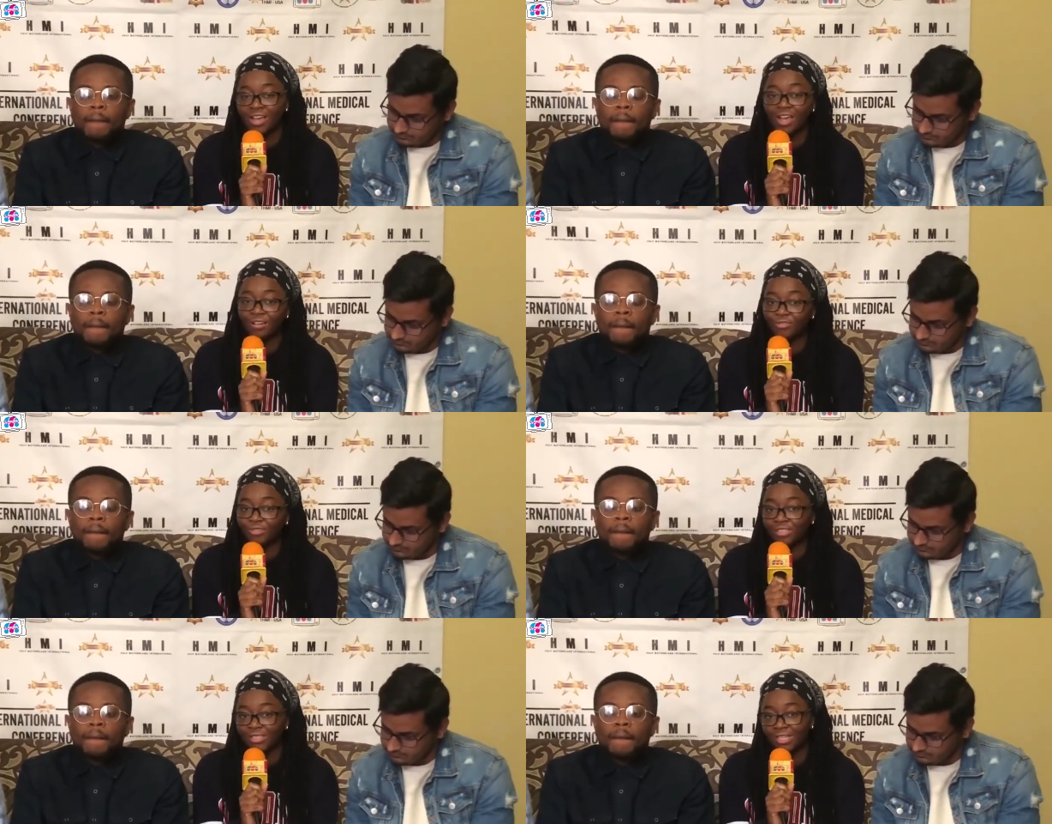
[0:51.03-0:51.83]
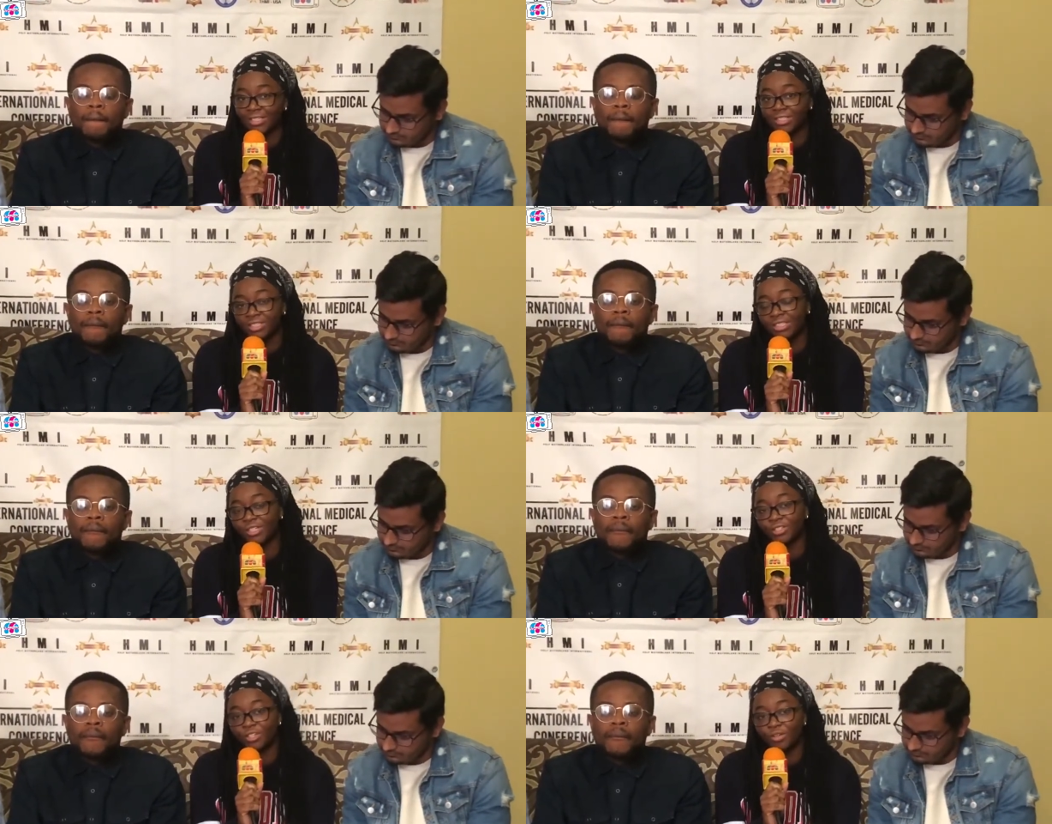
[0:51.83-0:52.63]
Speaker 1: and for the third
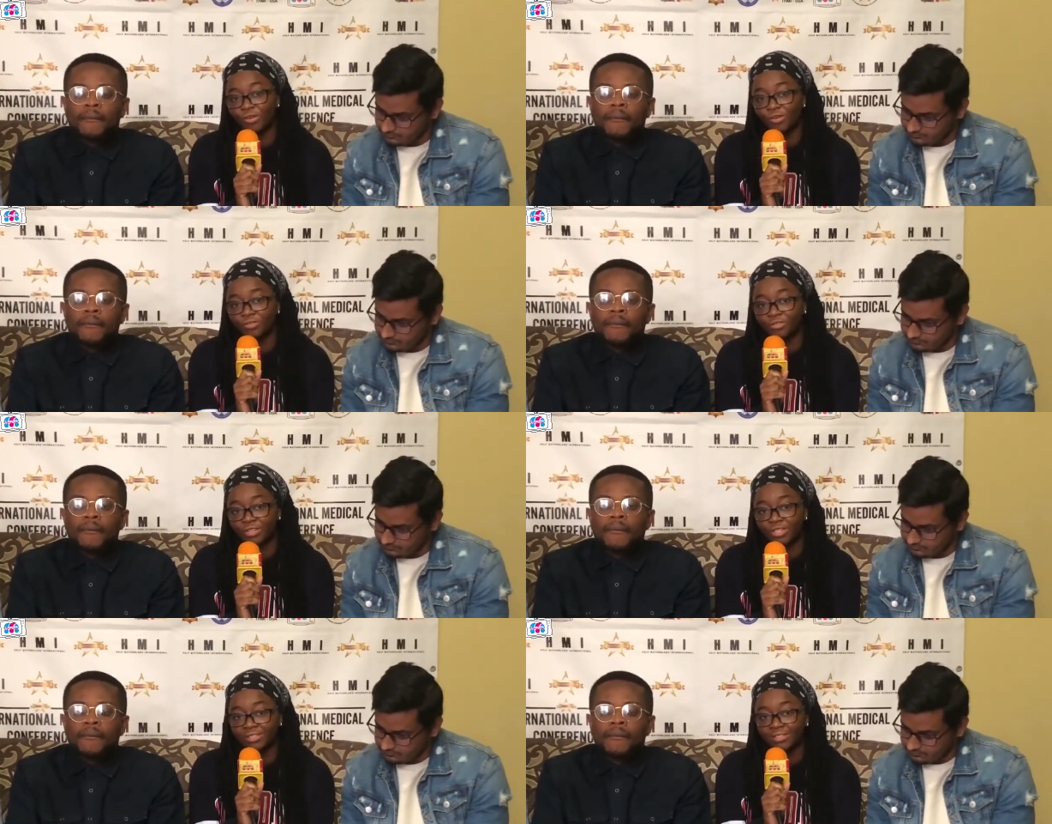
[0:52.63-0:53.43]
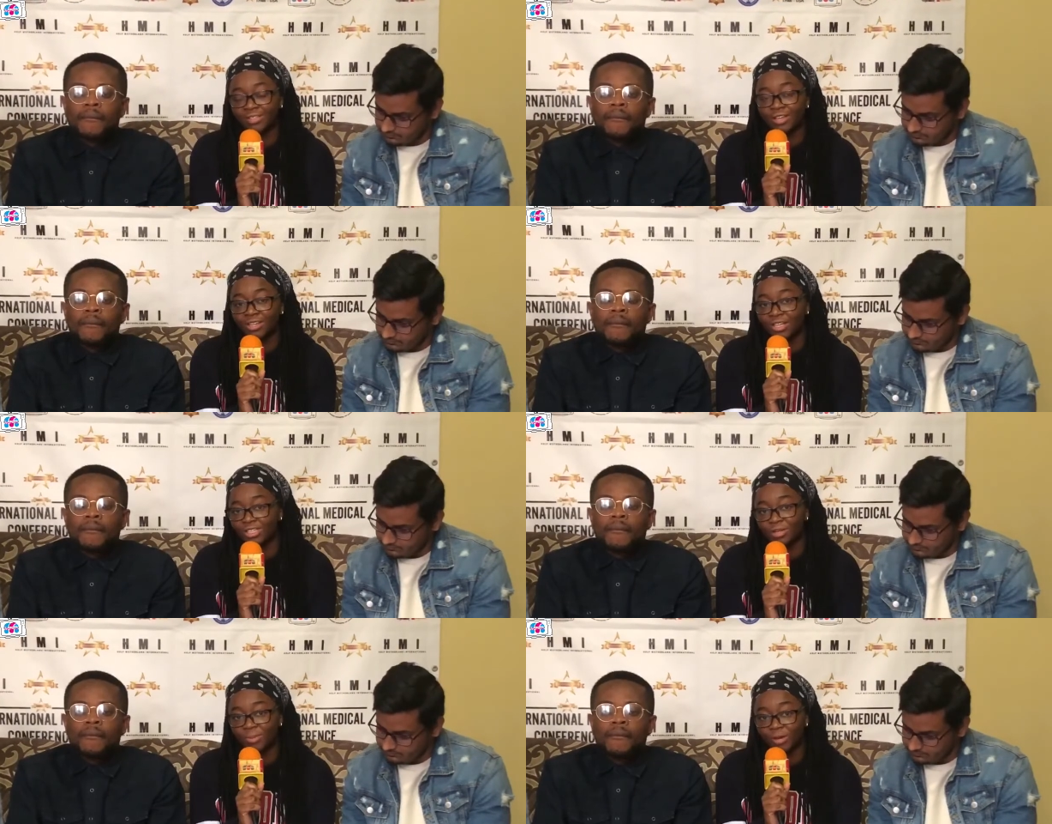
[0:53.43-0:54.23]
international conference
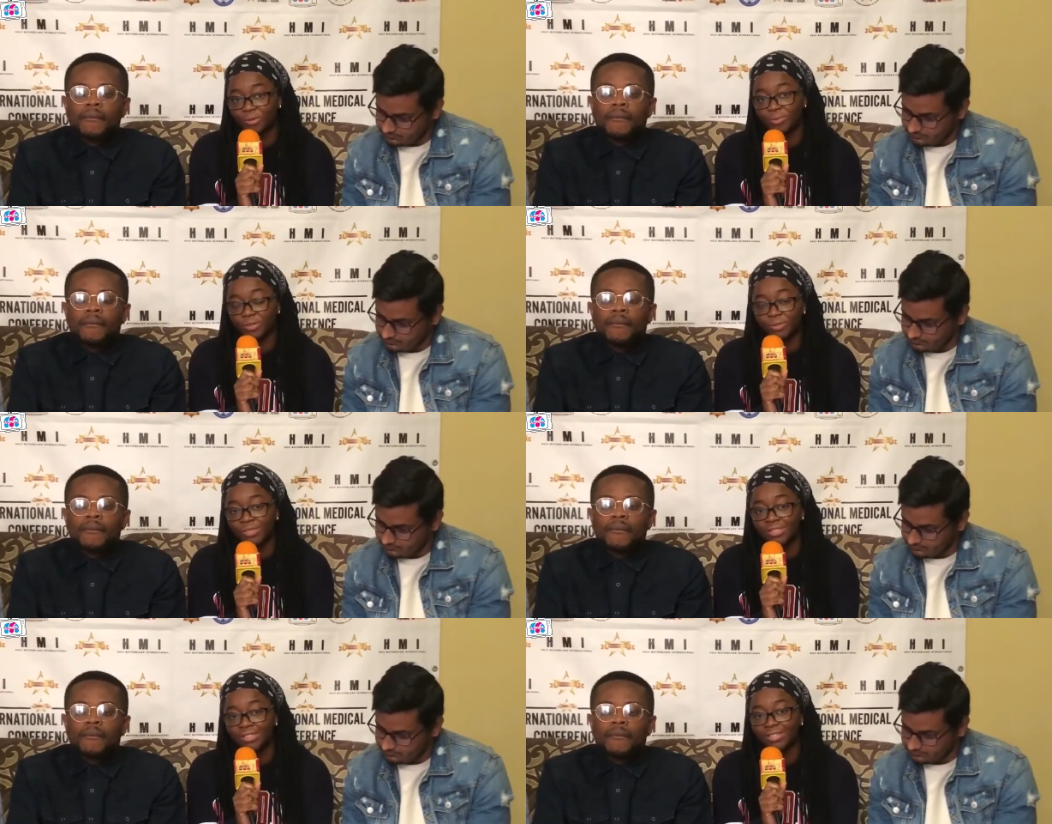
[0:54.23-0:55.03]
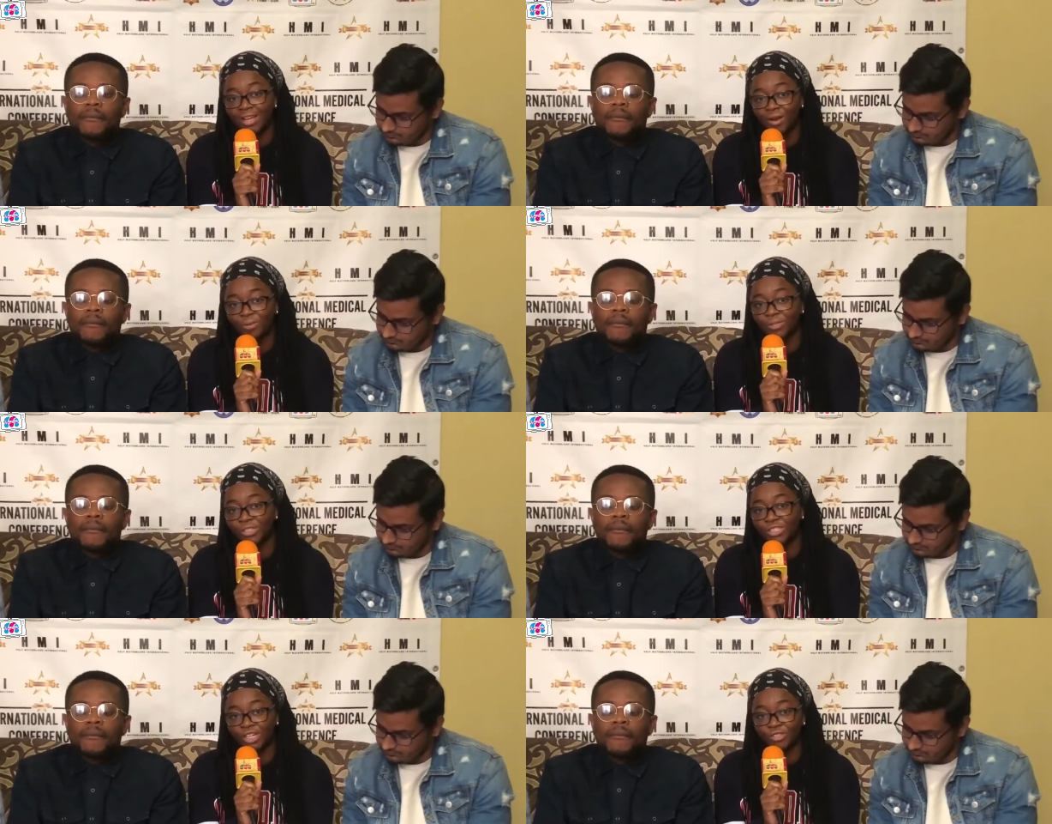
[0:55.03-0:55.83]
HMI will be hosting, I'll be in
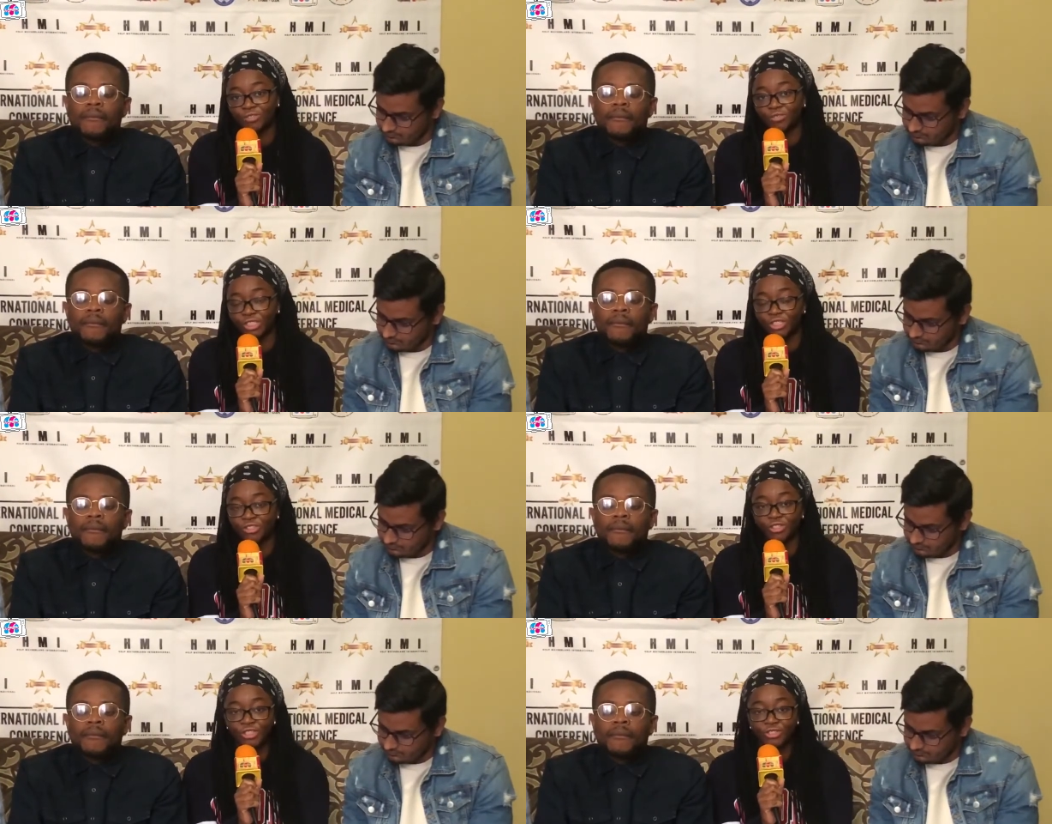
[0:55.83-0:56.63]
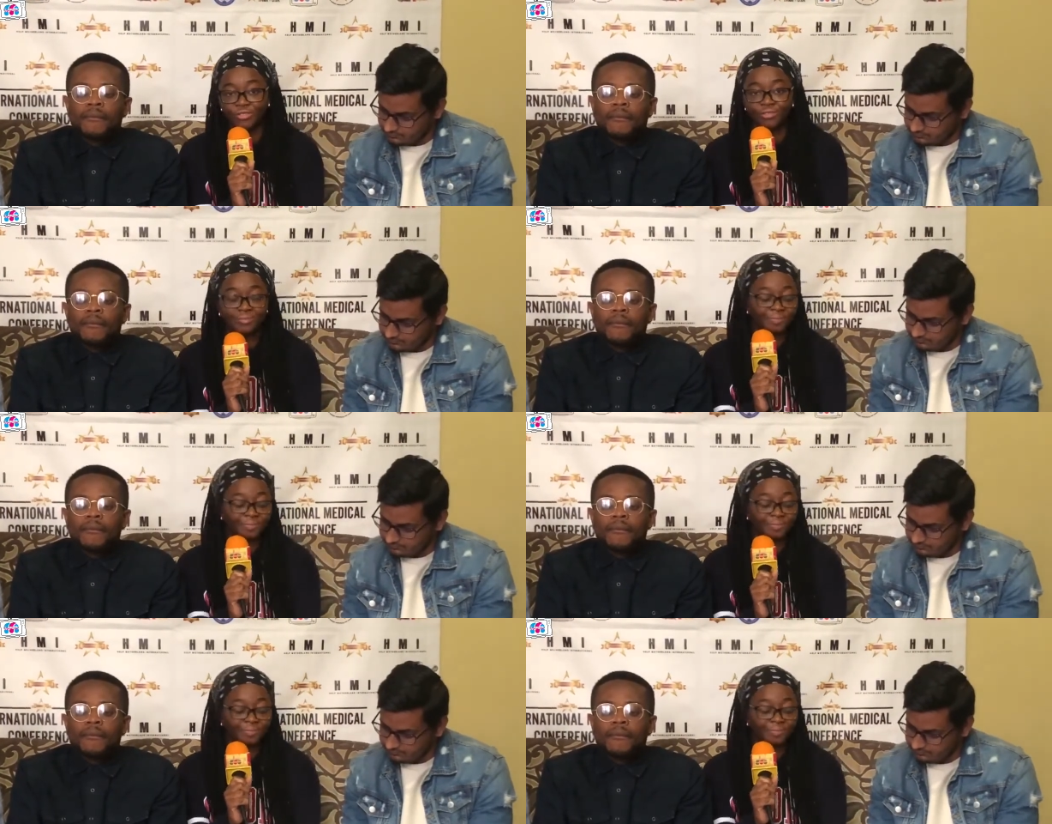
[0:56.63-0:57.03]
charge of registration.